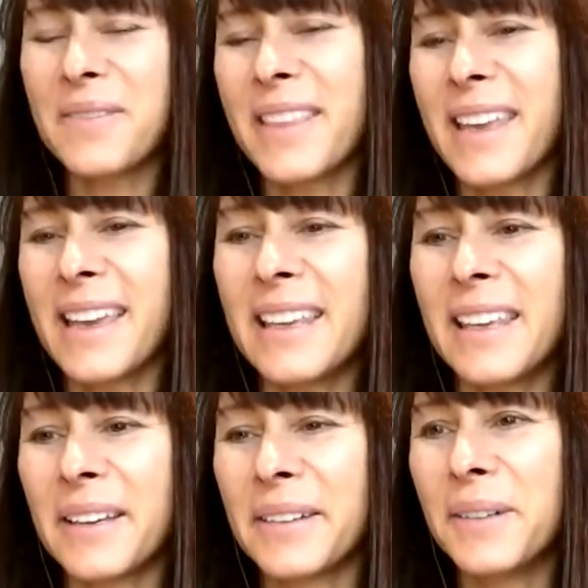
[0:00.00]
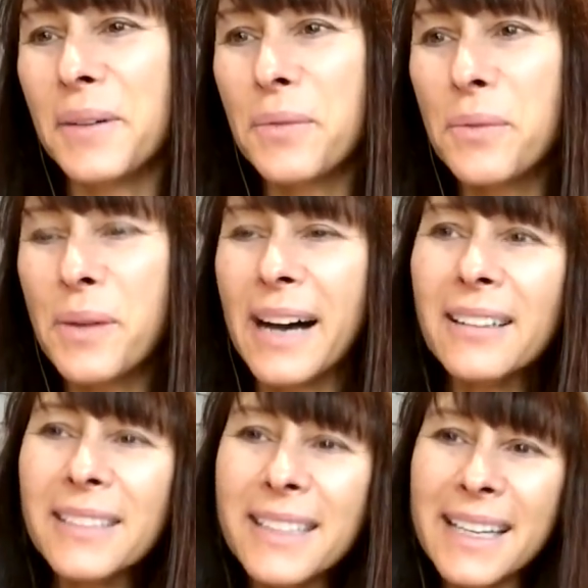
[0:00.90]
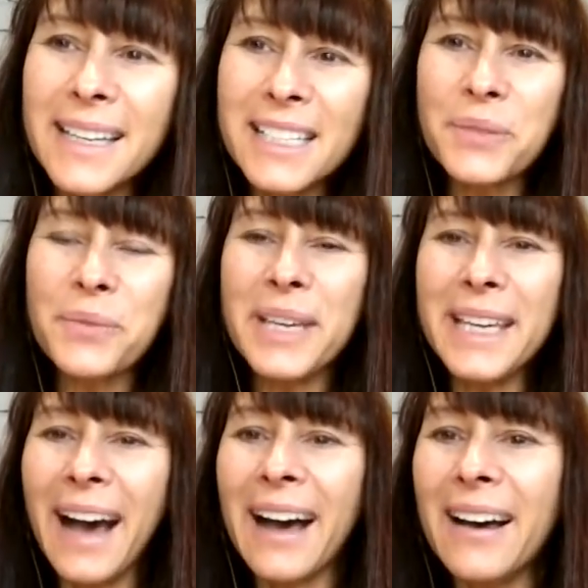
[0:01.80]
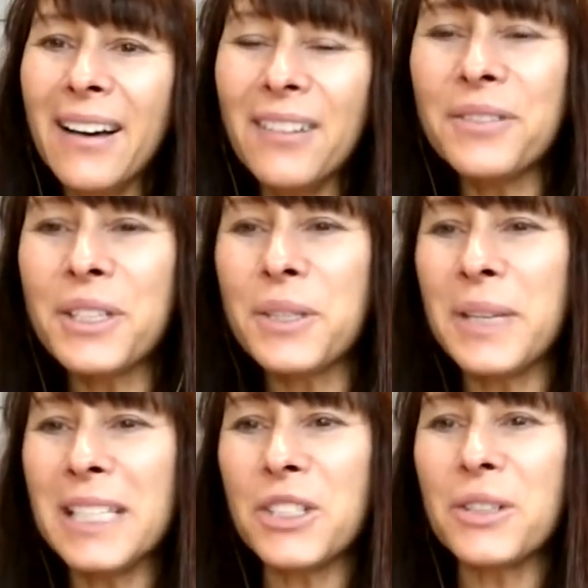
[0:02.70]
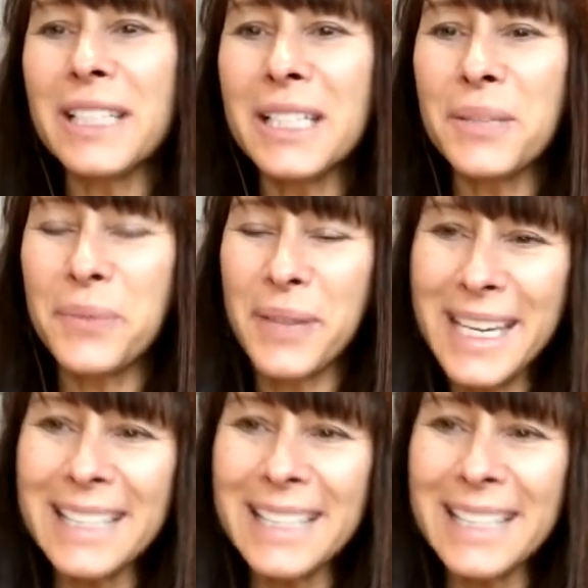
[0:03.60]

Thank you. Well, Tish, we have Sweet Julie Sweet.